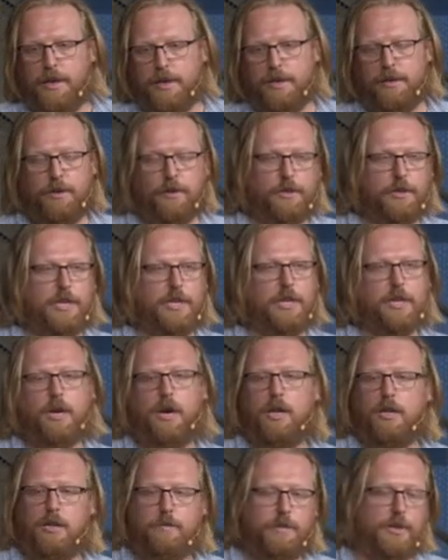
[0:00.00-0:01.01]
and you know you need to
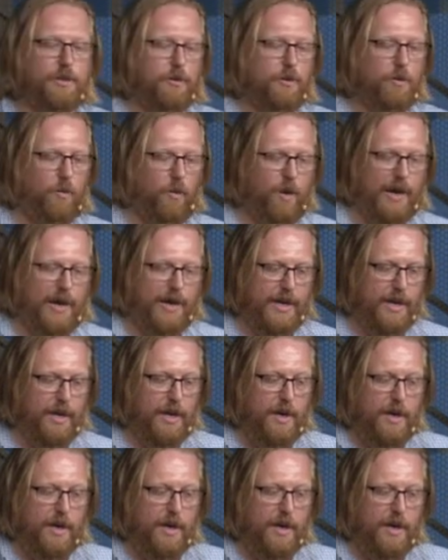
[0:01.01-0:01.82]
call them, you don't know why.